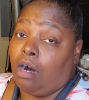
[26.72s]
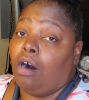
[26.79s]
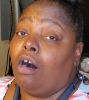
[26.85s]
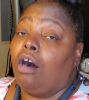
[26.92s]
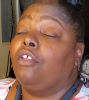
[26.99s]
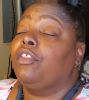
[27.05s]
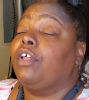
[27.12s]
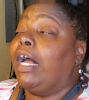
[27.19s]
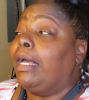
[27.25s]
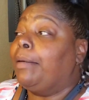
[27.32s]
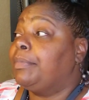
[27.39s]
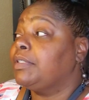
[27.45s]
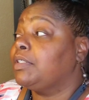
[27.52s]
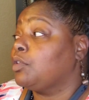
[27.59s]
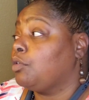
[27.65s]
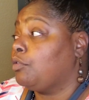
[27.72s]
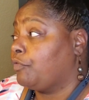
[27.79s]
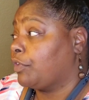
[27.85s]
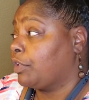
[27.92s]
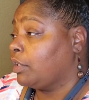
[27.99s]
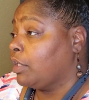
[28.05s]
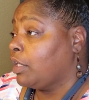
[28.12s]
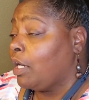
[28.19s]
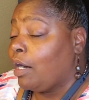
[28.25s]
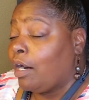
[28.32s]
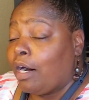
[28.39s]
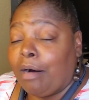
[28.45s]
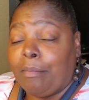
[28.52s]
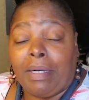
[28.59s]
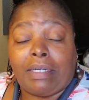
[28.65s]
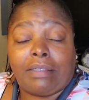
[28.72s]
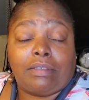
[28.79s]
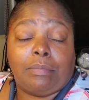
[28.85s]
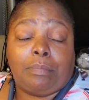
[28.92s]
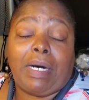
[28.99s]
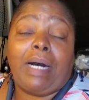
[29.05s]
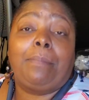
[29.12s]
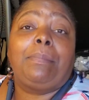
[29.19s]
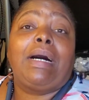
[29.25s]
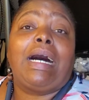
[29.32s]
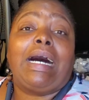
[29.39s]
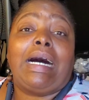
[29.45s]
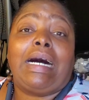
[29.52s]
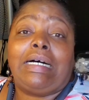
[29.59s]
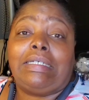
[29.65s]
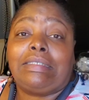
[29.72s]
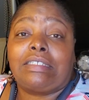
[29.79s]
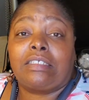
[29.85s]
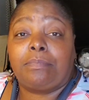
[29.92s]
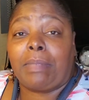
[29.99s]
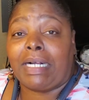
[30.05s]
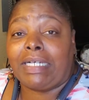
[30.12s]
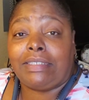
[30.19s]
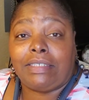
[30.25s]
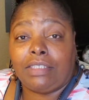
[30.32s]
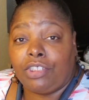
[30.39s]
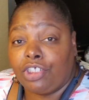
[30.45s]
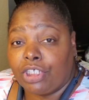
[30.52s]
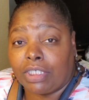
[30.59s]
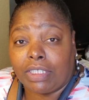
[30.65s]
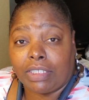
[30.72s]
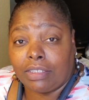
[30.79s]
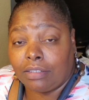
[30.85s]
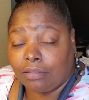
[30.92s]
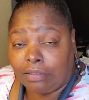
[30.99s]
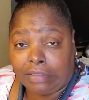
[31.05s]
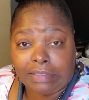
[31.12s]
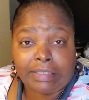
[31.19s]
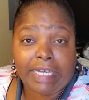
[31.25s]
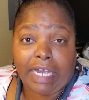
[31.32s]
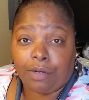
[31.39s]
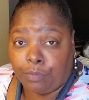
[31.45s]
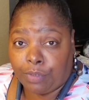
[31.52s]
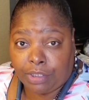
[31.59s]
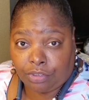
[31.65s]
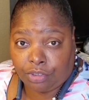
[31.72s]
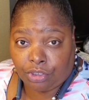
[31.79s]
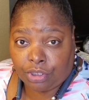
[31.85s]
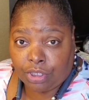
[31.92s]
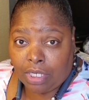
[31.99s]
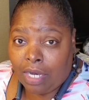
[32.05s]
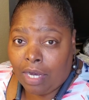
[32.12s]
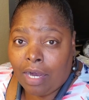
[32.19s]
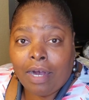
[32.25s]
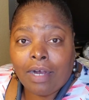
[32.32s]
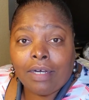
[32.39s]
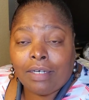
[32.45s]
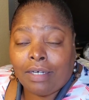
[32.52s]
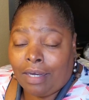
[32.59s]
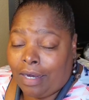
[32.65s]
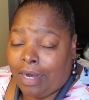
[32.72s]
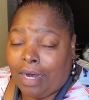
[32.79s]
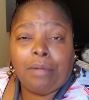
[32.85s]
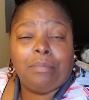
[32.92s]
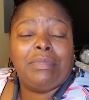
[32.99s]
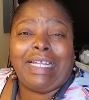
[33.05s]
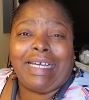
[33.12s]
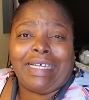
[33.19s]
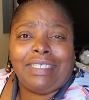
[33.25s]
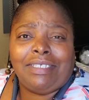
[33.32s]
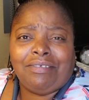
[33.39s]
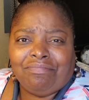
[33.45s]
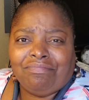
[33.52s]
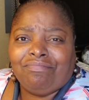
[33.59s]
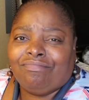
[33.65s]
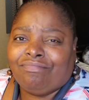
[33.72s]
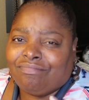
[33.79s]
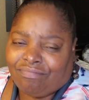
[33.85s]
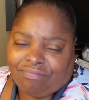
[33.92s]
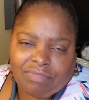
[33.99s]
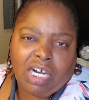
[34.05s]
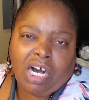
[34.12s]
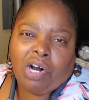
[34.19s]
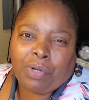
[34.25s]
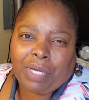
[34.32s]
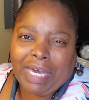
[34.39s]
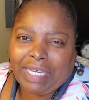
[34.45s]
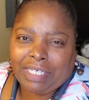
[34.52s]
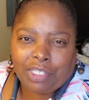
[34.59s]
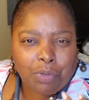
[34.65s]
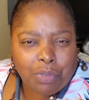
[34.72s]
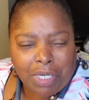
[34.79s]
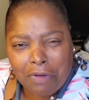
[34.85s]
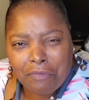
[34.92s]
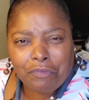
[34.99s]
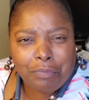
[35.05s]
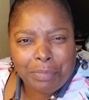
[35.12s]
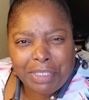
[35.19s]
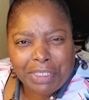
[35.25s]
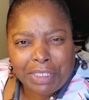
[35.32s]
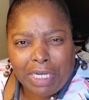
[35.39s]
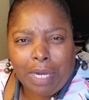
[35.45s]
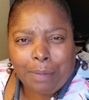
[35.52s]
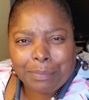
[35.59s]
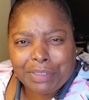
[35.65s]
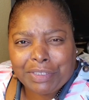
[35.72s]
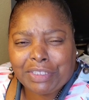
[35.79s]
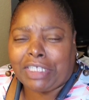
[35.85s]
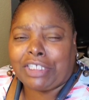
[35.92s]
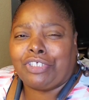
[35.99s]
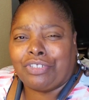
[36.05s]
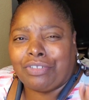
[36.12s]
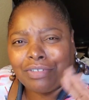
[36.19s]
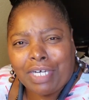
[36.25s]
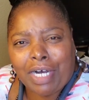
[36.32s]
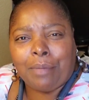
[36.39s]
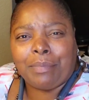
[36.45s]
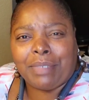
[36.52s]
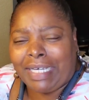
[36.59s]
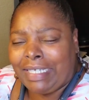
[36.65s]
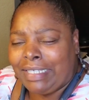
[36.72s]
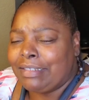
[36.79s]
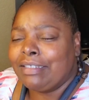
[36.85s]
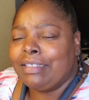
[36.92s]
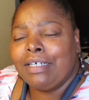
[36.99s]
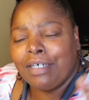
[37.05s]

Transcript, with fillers: All the hype is over about the Popeyes spicy chicken sandwich. I'm late. Okay, don't come for me in the comment section. I'm late.